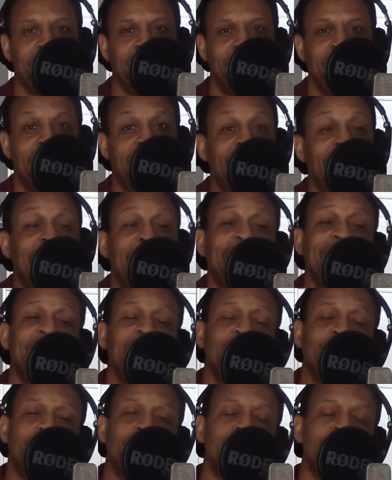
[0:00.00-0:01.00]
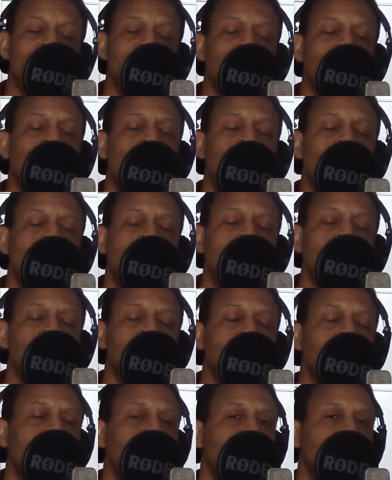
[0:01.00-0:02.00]
And I learned so much
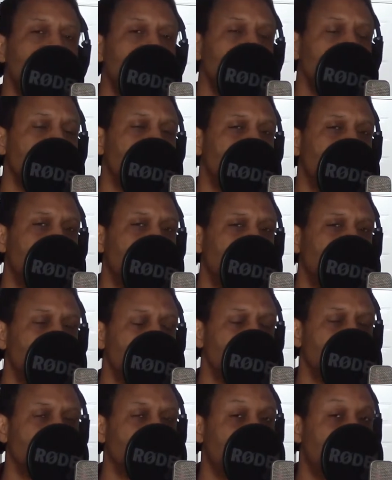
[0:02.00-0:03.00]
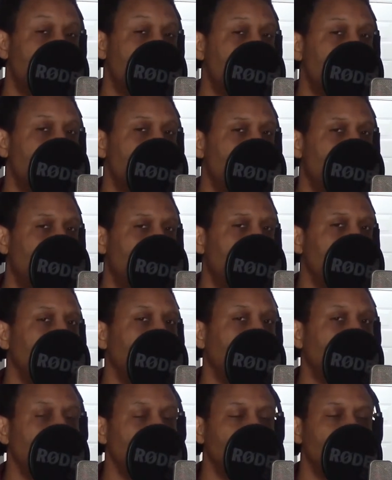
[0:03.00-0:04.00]
from those experiences and how my mom
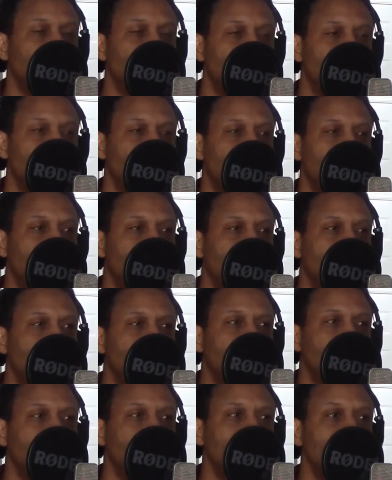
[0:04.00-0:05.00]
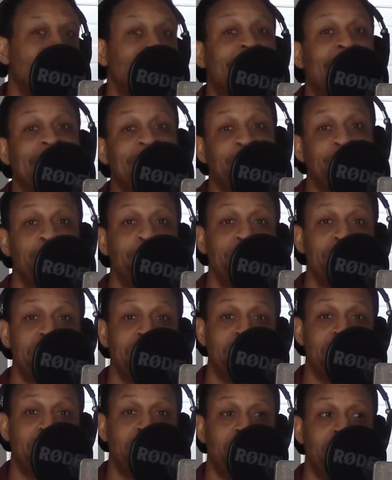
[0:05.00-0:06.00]
handled them that I use
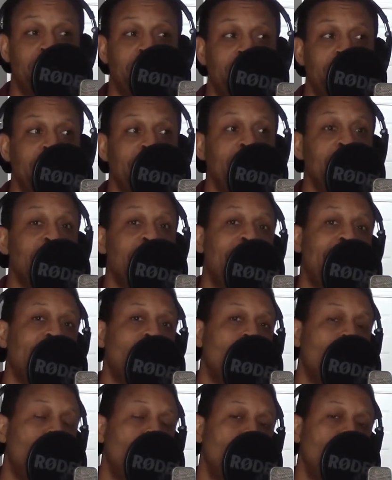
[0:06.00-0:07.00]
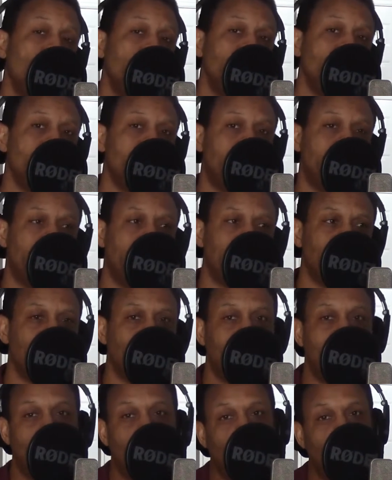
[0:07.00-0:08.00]
them in my own experience with
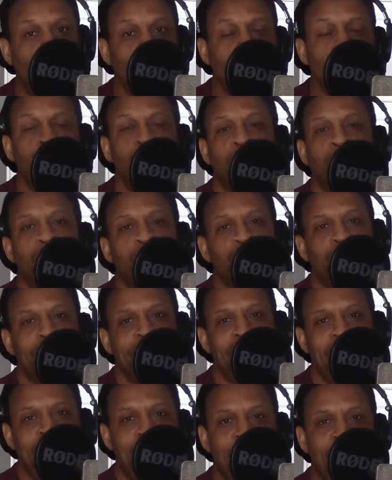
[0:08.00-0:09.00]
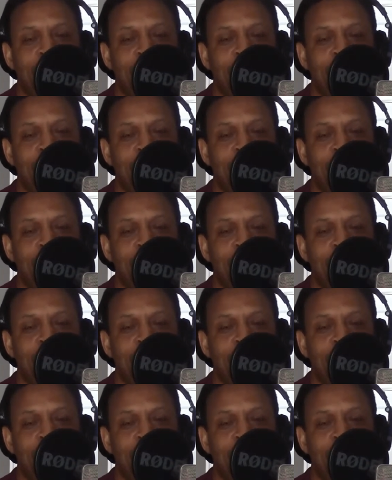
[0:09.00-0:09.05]
my own children now.